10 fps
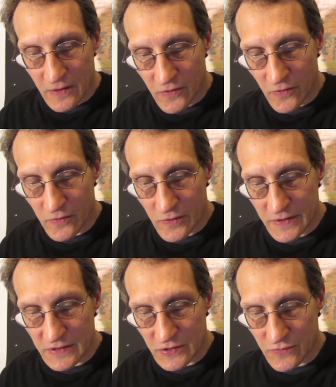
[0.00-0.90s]

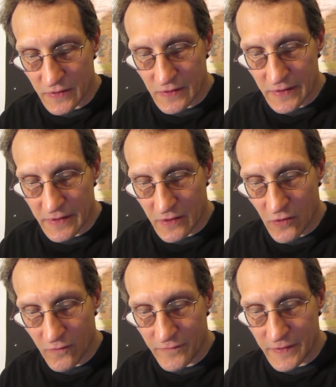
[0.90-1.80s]
currently strictly a
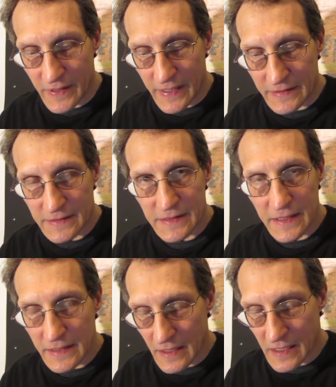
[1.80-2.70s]

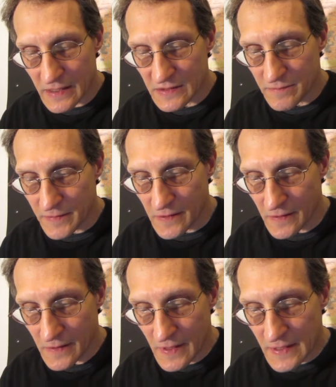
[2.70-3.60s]
COVID-19
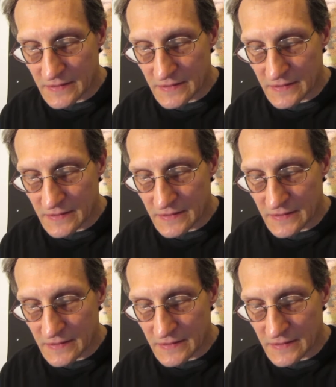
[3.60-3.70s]
hospital,